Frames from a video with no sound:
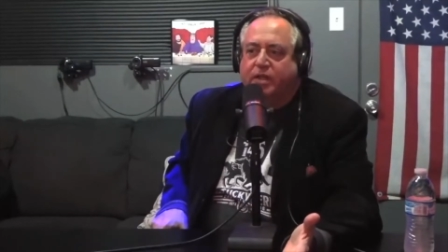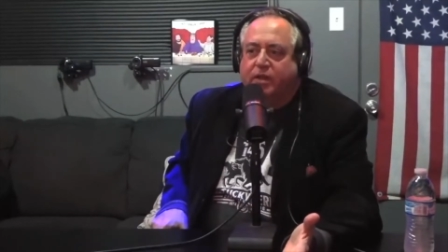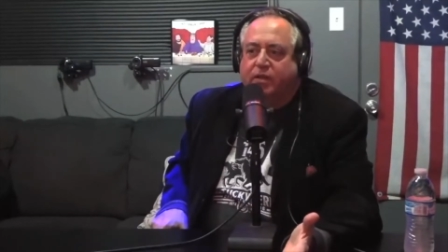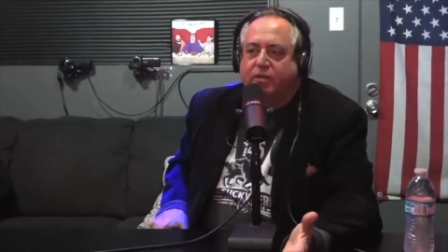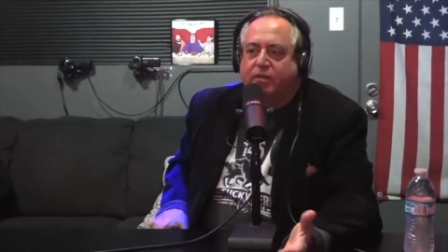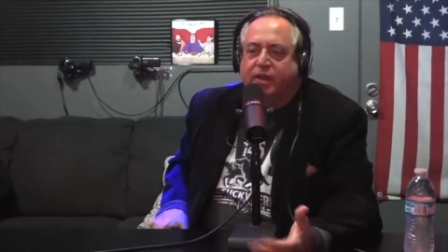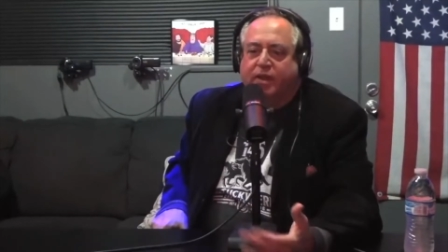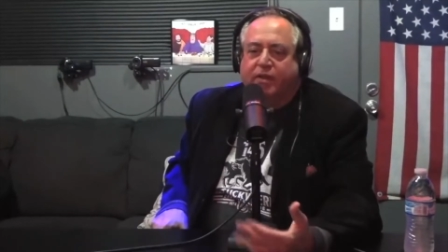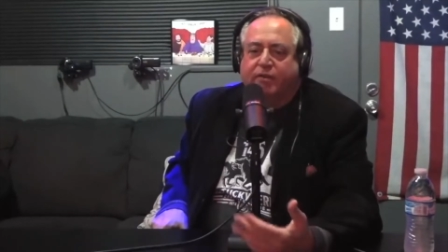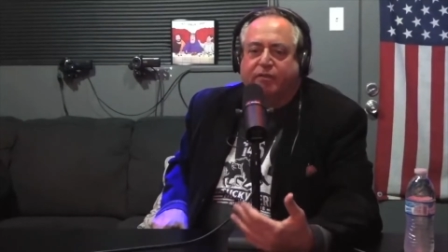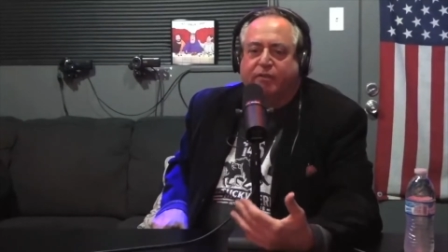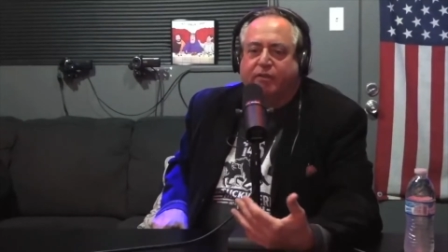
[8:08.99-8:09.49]
you know,
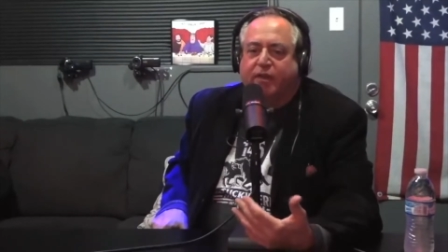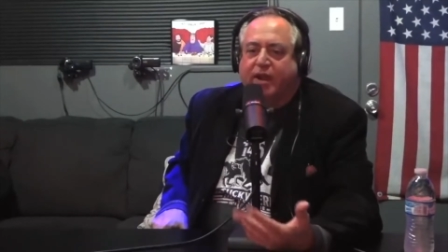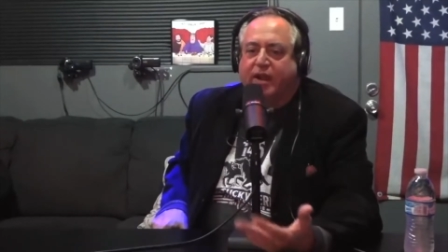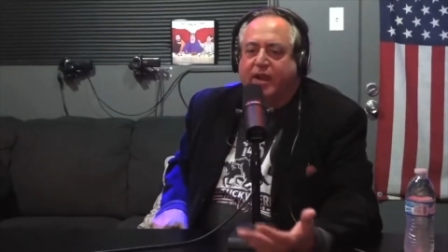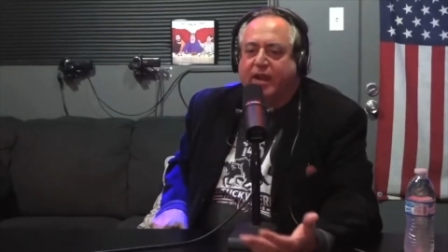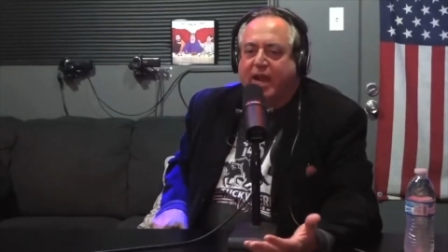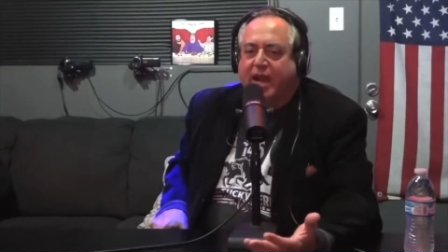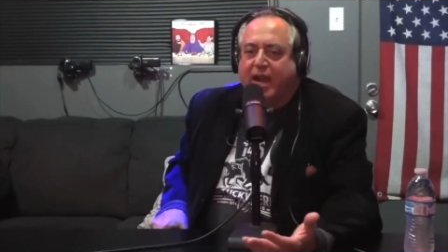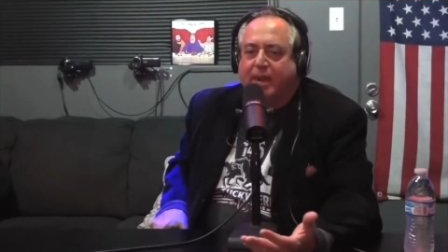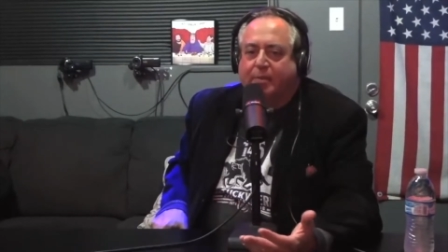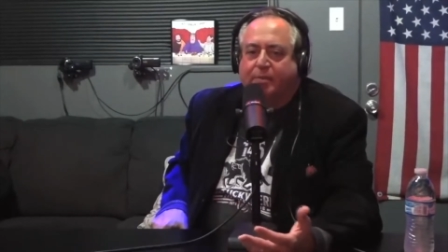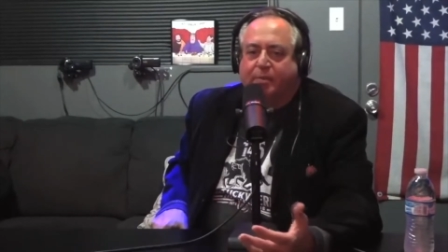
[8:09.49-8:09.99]
like Frank
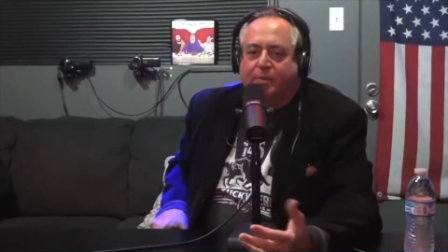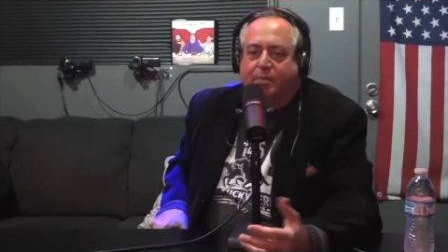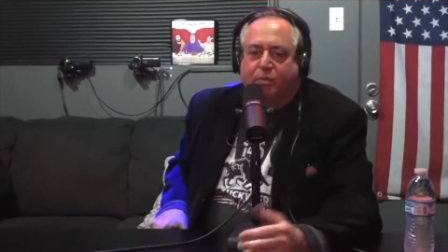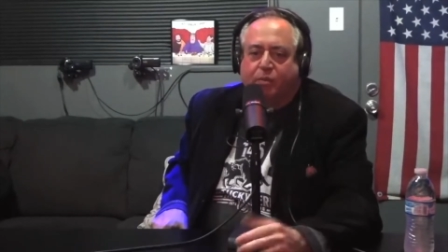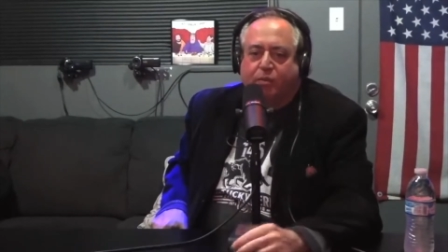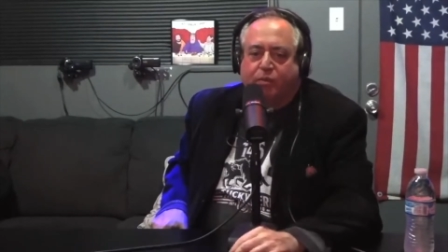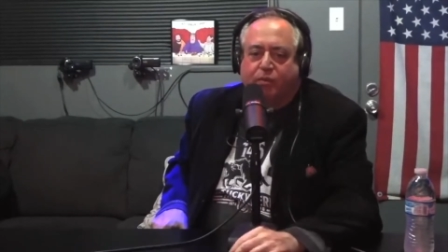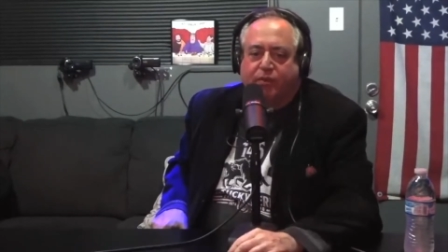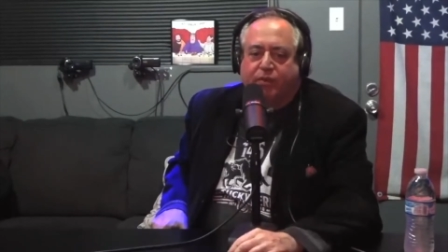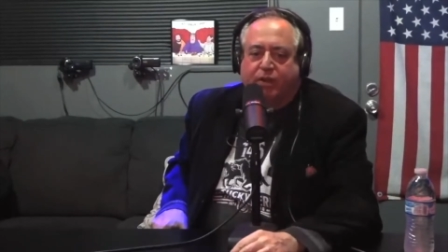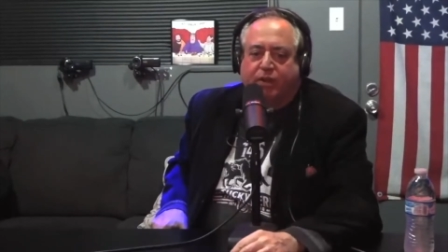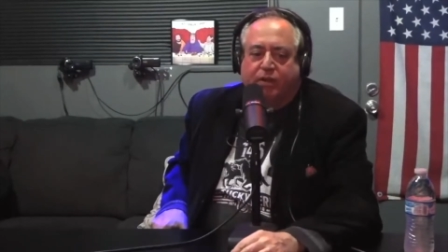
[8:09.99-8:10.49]
Capra
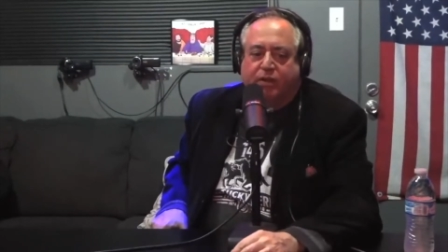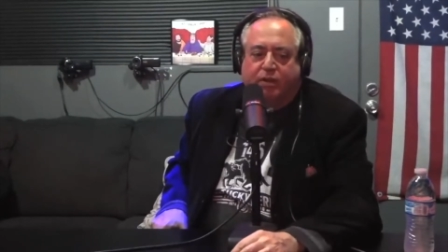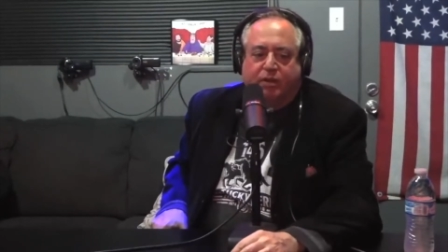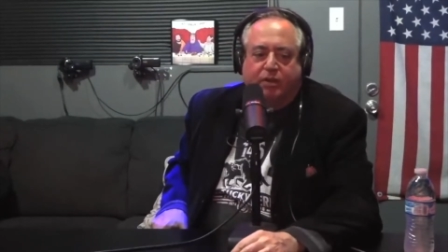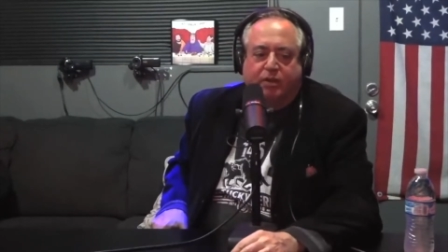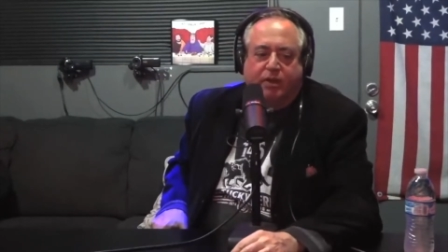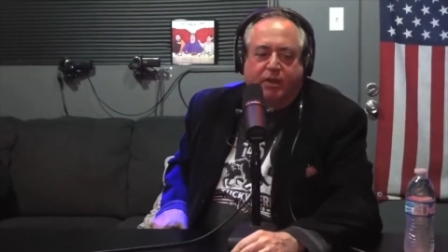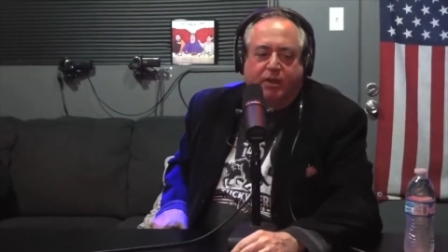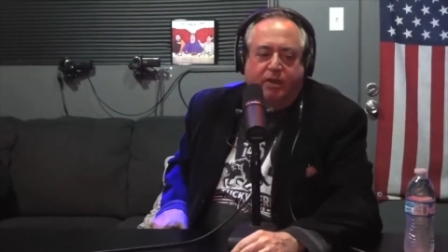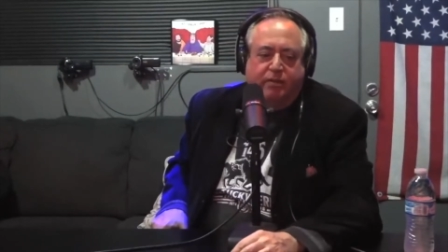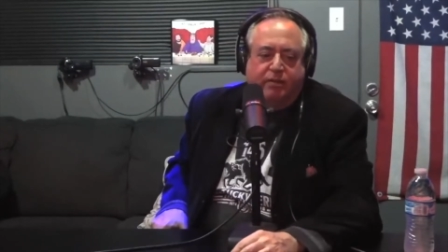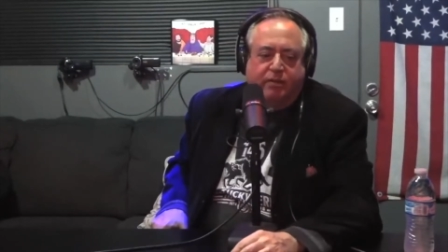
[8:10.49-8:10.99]
movie, or
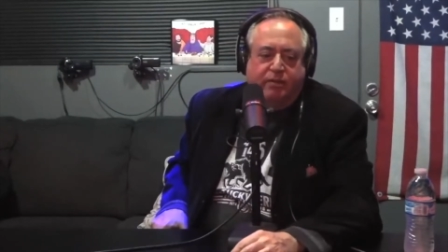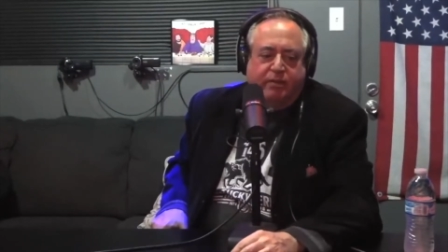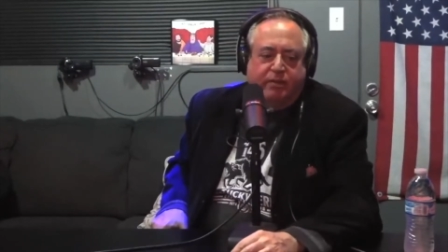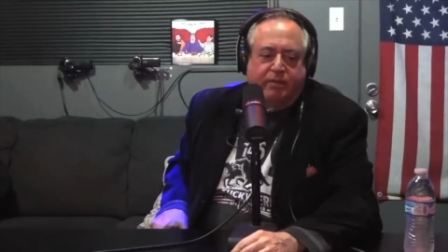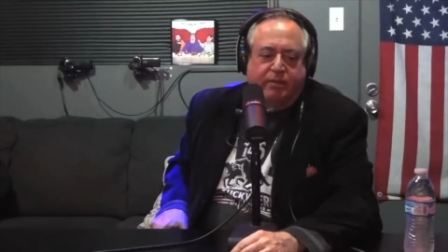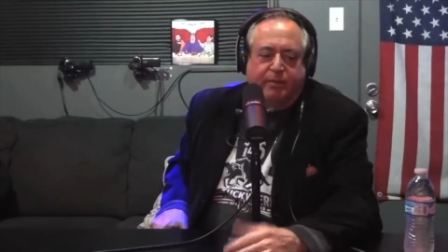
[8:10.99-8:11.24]
you know,